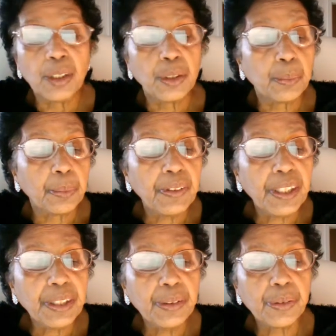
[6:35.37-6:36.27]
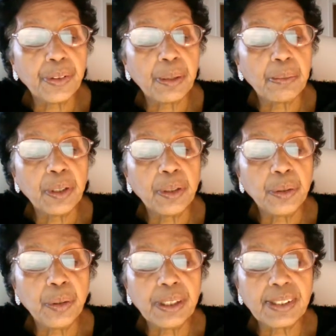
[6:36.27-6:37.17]
to prevent you from
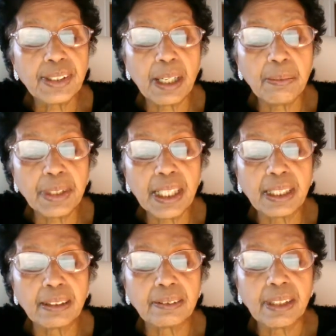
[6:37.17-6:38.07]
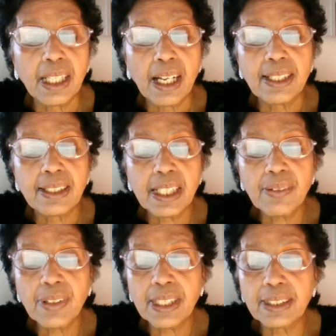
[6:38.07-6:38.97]
doing the same thing. Say
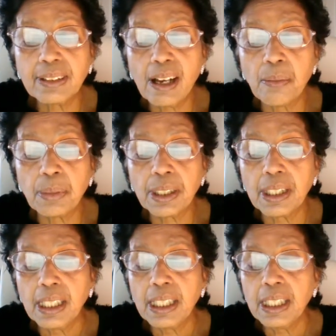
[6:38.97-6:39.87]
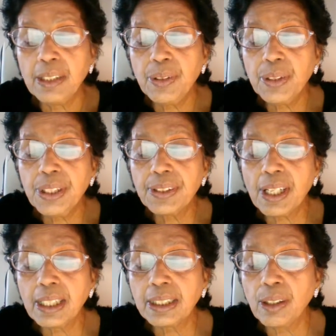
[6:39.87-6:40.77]
for example, if you
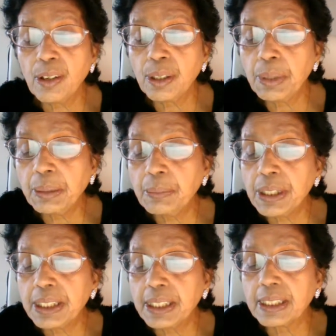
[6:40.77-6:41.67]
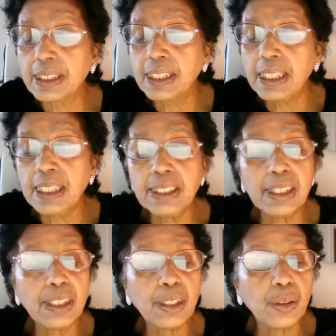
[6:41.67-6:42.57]
decide on a big purchase,
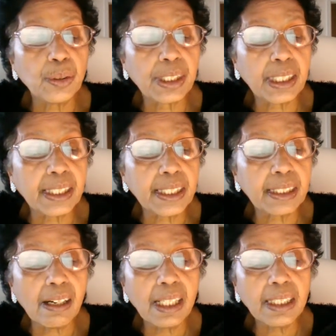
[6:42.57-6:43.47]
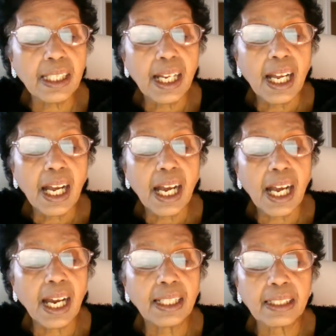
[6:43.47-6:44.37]
easy to use the credit card
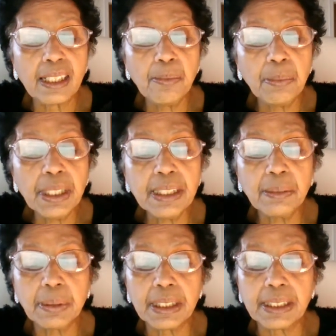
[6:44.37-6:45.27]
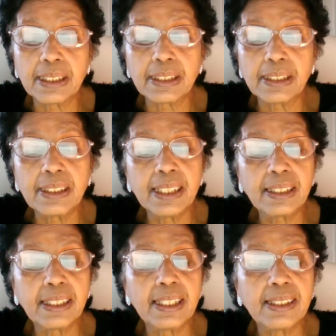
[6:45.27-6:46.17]
and complete the purchase. That's
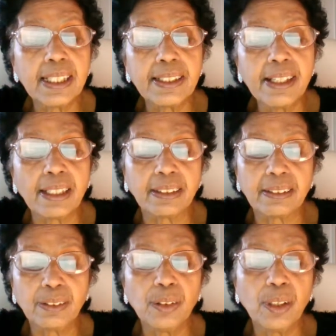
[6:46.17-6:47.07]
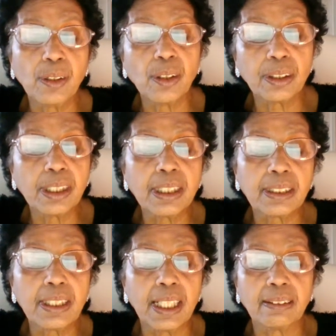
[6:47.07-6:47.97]
easily done. You have got that
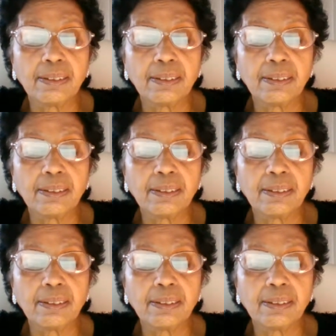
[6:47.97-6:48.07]
thing